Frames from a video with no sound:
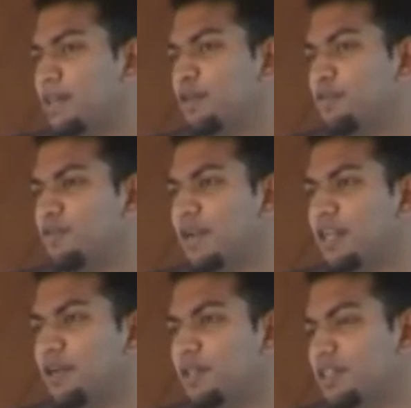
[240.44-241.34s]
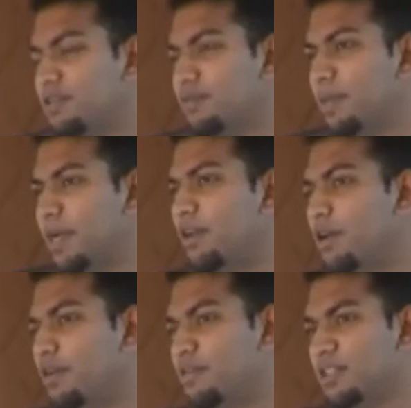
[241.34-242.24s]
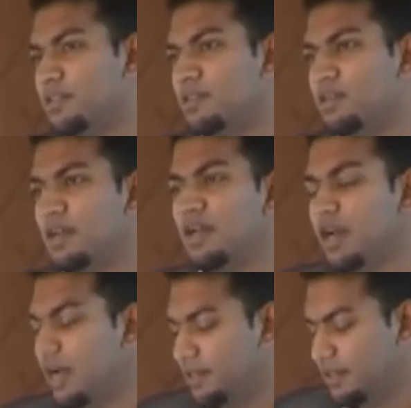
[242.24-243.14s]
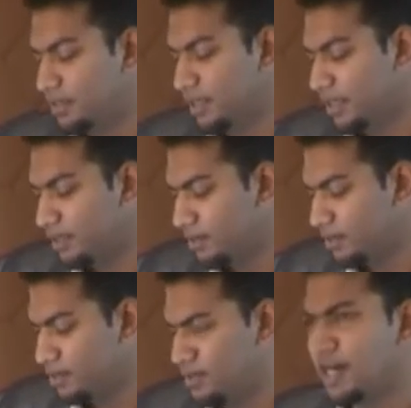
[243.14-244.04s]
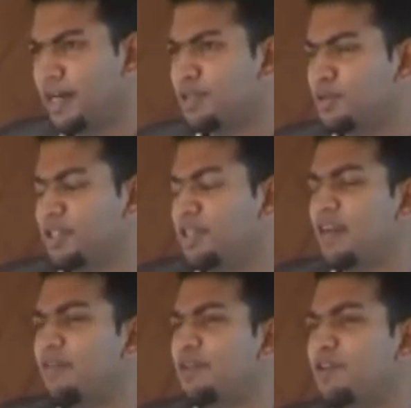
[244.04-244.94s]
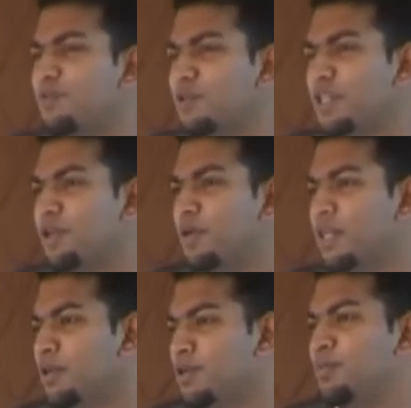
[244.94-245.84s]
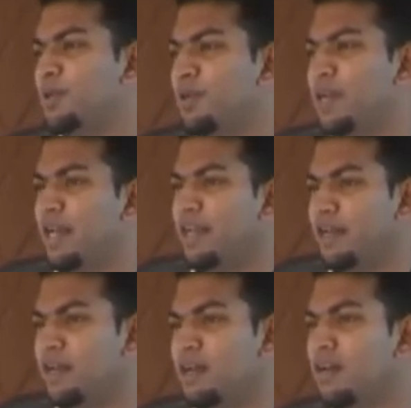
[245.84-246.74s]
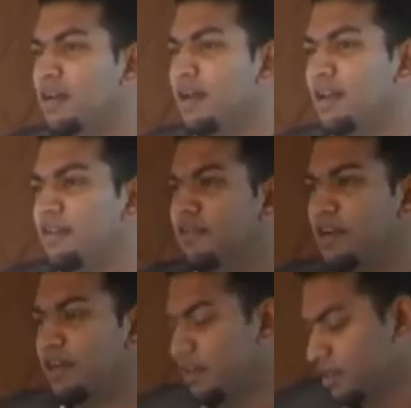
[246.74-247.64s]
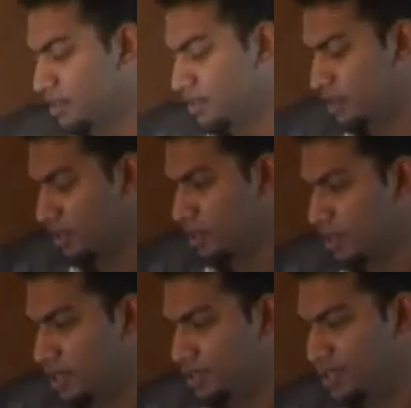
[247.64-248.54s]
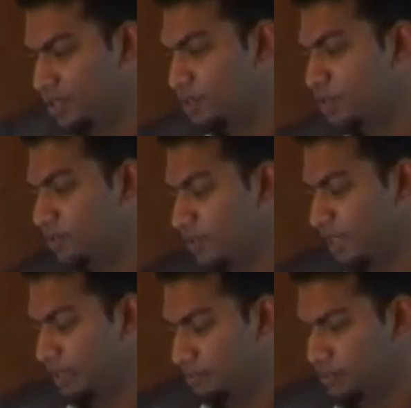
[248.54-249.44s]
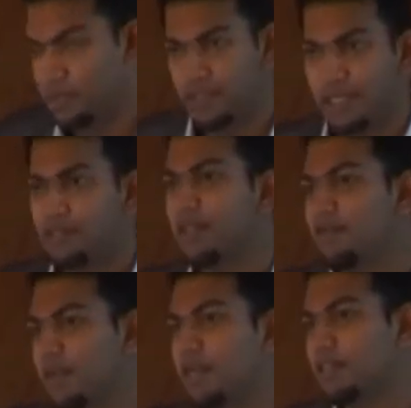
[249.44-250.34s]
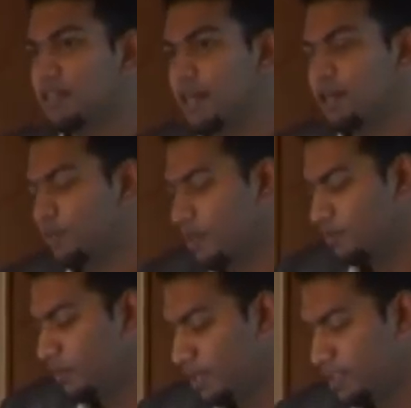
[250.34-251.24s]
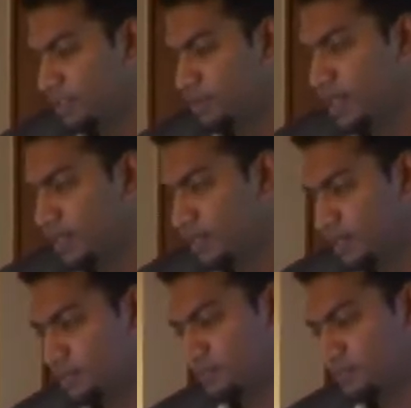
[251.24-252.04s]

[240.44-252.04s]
kind of felt, this made a lot of sense, and this thing is starting to see traffic of more than 10,000 people dialing in any given day. So this was one of the things that finally started to work for us as a brand.